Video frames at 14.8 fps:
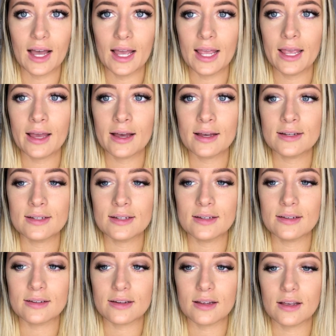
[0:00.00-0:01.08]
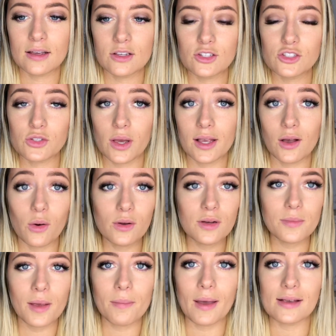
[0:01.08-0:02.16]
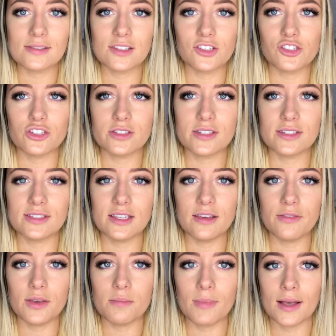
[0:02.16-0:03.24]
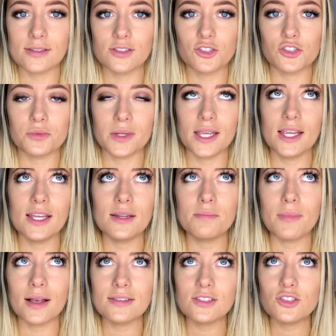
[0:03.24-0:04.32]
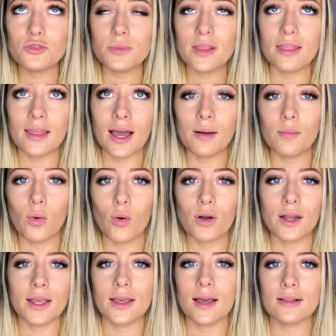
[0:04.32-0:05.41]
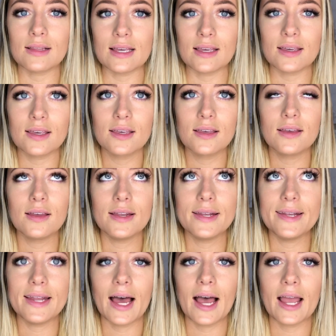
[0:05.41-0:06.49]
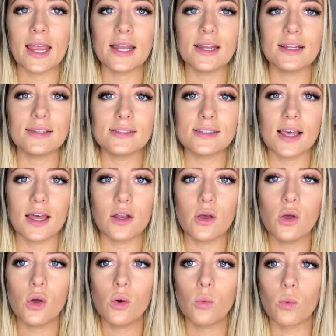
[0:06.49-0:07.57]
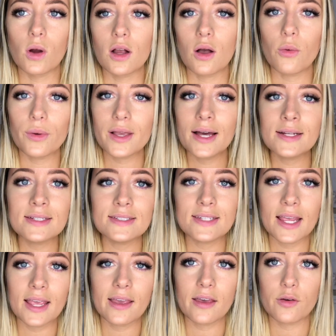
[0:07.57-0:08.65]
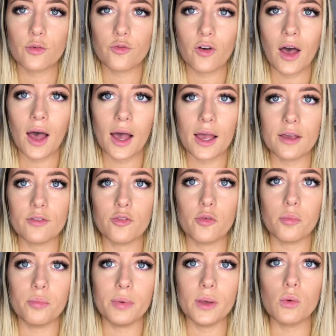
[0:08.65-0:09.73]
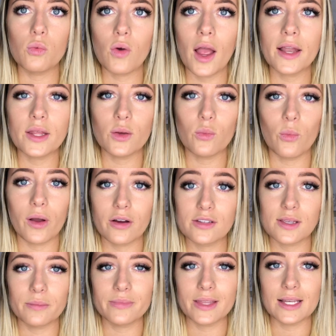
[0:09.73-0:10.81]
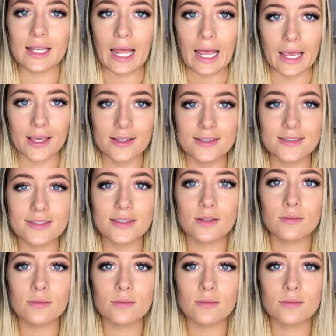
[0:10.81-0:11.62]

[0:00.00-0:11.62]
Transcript: And so I go into my messages to see if he messaged me. He had messaged me that morning at like 9 and said, we're going on a date at 5. Be ready, wear something nice.